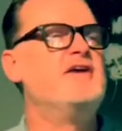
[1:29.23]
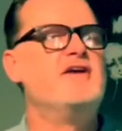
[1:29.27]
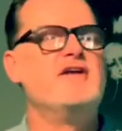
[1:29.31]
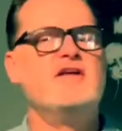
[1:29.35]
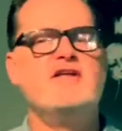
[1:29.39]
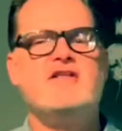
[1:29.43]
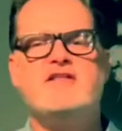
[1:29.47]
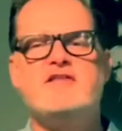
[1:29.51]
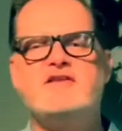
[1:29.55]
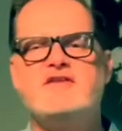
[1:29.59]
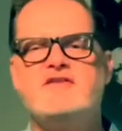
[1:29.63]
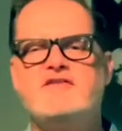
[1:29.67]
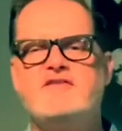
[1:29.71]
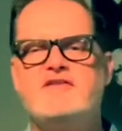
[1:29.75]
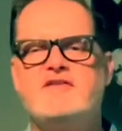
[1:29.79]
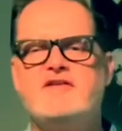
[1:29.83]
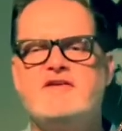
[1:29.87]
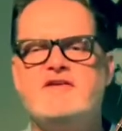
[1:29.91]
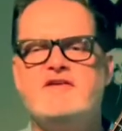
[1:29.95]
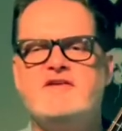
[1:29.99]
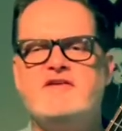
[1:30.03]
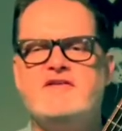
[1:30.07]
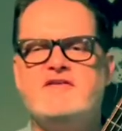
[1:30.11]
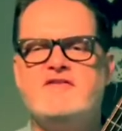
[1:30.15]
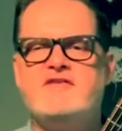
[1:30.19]
This
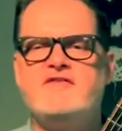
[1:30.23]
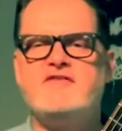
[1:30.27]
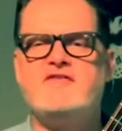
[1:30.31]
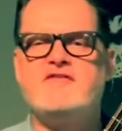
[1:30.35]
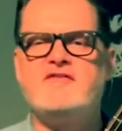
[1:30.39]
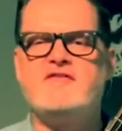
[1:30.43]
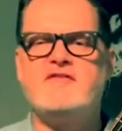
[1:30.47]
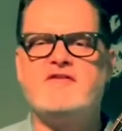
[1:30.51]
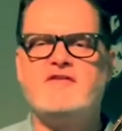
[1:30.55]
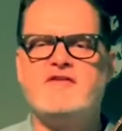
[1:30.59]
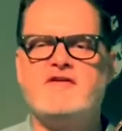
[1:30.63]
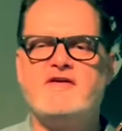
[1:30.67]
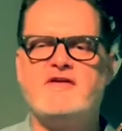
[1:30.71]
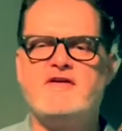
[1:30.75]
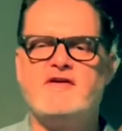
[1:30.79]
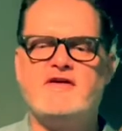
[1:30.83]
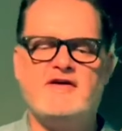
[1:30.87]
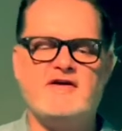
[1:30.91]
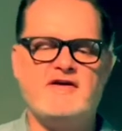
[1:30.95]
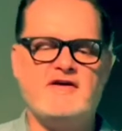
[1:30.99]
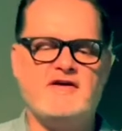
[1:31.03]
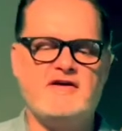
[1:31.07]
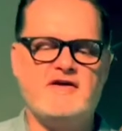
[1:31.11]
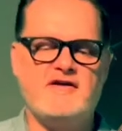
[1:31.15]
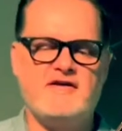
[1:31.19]
is
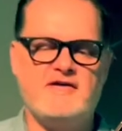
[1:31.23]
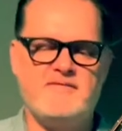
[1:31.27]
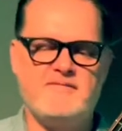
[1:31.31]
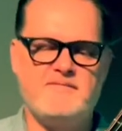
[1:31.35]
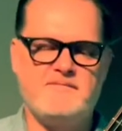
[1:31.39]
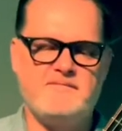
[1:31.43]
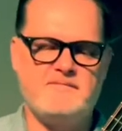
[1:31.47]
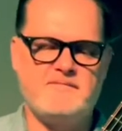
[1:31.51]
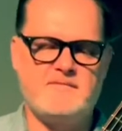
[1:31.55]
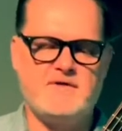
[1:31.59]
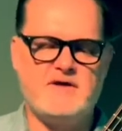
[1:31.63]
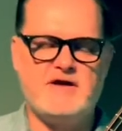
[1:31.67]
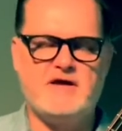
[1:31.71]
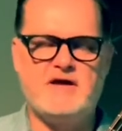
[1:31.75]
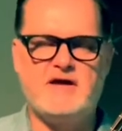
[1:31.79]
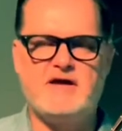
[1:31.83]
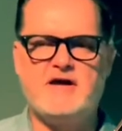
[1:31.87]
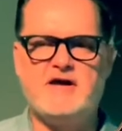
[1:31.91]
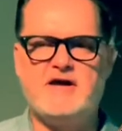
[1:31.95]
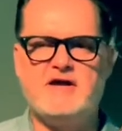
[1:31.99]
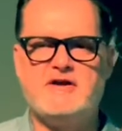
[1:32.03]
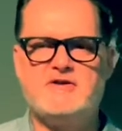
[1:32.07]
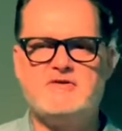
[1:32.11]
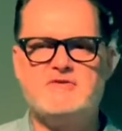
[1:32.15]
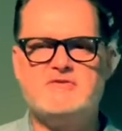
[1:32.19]

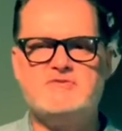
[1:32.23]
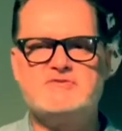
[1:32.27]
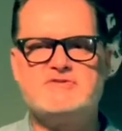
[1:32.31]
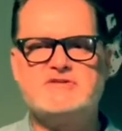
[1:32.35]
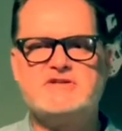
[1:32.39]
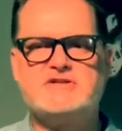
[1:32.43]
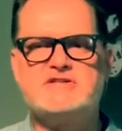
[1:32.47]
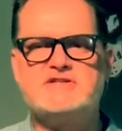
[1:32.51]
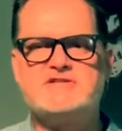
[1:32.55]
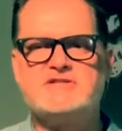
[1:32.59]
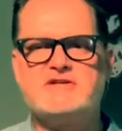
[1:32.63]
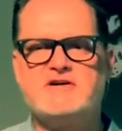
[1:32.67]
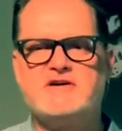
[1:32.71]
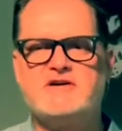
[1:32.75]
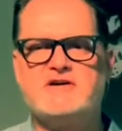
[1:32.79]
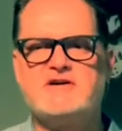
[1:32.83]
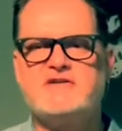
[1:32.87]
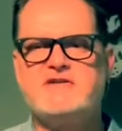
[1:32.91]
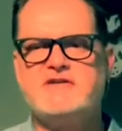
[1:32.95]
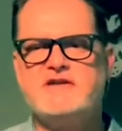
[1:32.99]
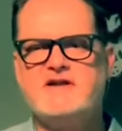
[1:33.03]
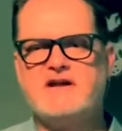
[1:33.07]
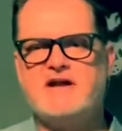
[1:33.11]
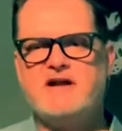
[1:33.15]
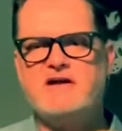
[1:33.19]
an acoustic guitar
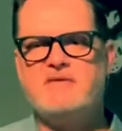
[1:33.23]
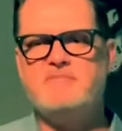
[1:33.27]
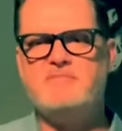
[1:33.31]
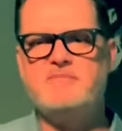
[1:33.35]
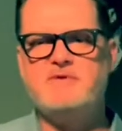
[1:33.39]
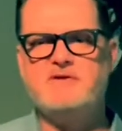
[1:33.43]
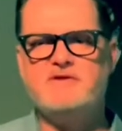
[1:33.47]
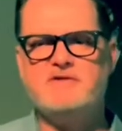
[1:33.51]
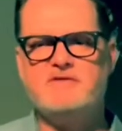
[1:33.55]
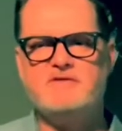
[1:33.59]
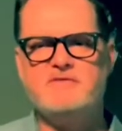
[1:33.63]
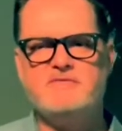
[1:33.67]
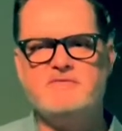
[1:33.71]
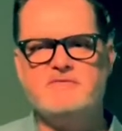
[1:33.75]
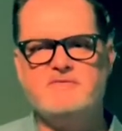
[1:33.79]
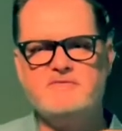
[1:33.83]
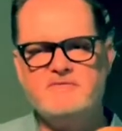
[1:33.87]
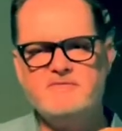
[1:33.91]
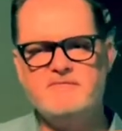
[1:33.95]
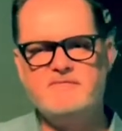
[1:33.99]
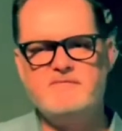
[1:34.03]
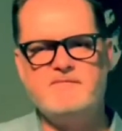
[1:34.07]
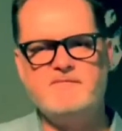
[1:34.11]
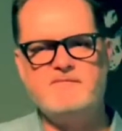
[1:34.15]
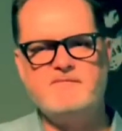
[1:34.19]
that I built
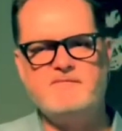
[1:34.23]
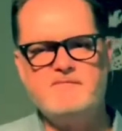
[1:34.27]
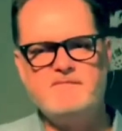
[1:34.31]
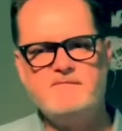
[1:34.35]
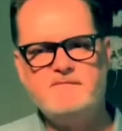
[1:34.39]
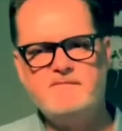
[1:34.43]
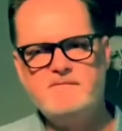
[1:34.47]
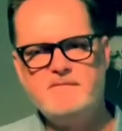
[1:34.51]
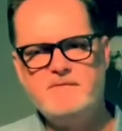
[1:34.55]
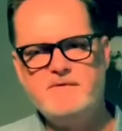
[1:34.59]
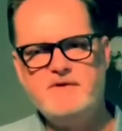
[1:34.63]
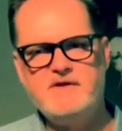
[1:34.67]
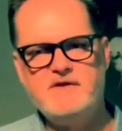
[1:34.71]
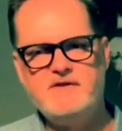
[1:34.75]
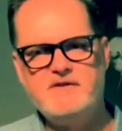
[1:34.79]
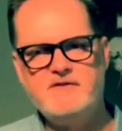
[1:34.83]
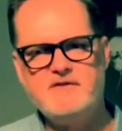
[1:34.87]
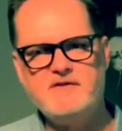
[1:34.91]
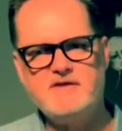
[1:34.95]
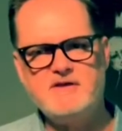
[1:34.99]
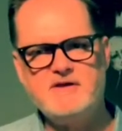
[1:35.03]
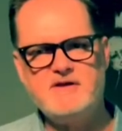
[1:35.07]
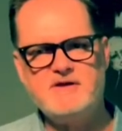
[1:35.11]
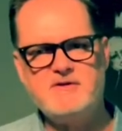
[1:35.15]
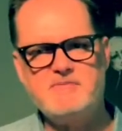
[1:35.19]
with
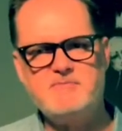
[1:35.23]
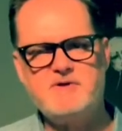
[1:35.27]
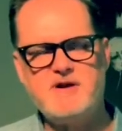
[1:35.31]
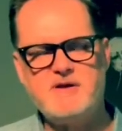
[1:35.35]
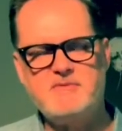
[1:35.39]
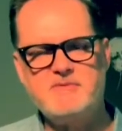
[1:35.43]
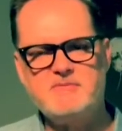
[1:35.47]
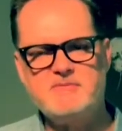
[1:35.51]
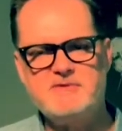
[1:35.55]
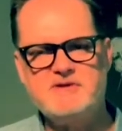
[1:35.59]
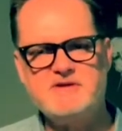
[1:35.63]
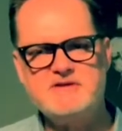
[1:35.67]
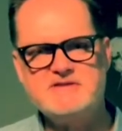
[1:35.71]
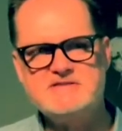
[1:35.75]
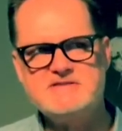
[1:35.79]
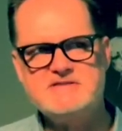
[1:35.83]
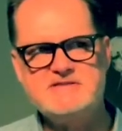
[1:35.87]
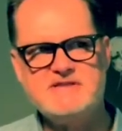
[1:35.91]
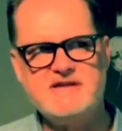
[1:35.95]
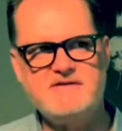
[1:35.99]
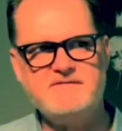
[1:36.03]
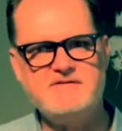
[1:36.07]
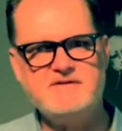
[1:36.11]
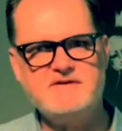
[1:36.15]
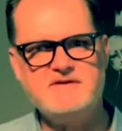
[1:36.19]
probably
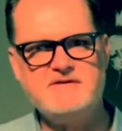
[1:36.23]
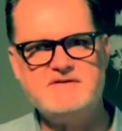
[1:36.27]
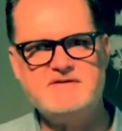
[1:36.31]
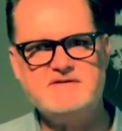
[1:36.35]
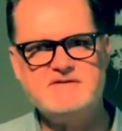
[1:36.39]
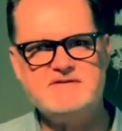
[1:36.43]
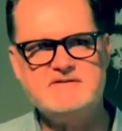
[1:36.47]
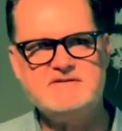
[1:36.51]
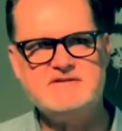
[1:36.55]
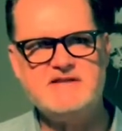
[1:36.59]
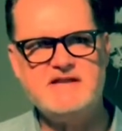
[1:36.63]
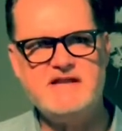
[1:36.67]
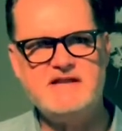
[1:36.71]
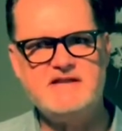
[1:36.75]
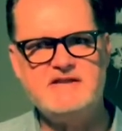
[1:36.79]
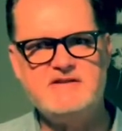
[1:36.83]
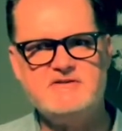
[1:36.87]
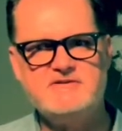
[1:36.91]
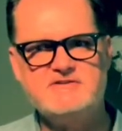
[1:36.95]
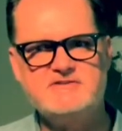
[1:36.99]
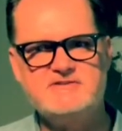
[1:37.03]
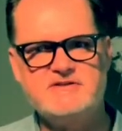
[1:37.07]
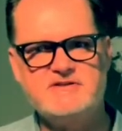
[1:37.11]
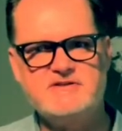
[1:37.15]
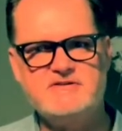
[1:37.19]
7-8
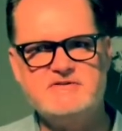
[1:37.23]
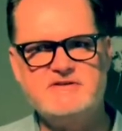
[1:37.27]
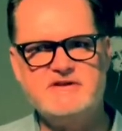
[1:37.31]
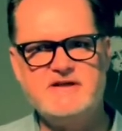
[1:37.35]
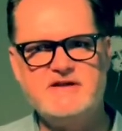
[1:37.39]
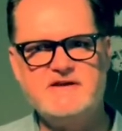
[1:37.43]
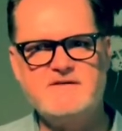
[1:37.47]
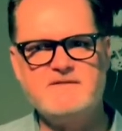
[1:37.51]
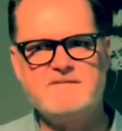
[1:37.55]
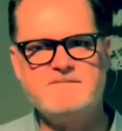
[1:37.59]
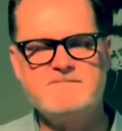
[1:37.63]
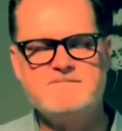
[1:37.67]
years ago now.